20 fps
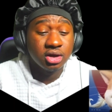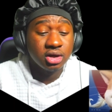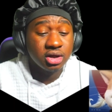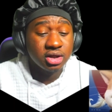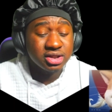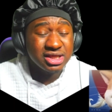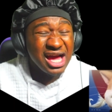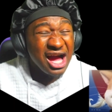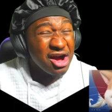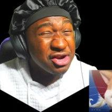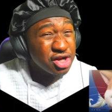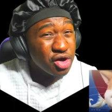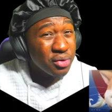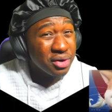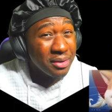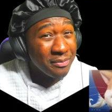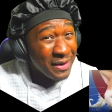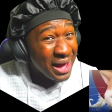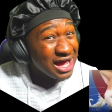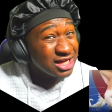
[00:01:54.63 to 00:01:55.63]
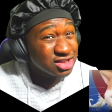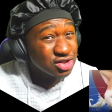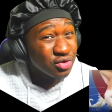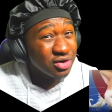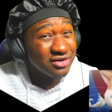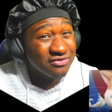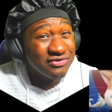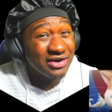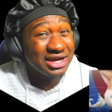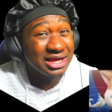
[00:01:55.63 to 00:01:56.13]
Y'all know what a
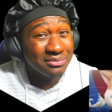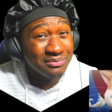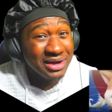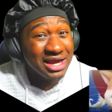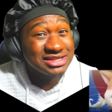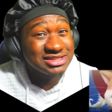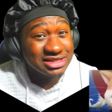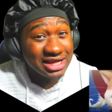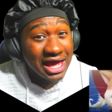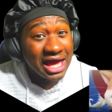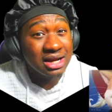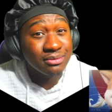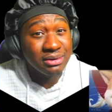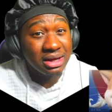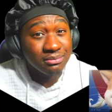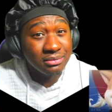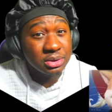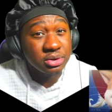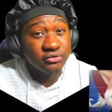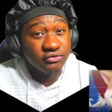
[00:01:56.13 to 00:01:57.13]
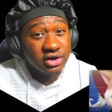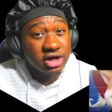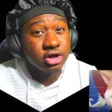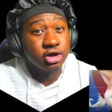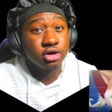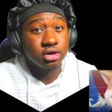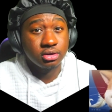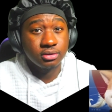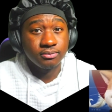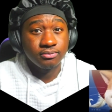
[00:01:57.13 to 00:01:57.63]
backstory fucking means in anime, motherfucker.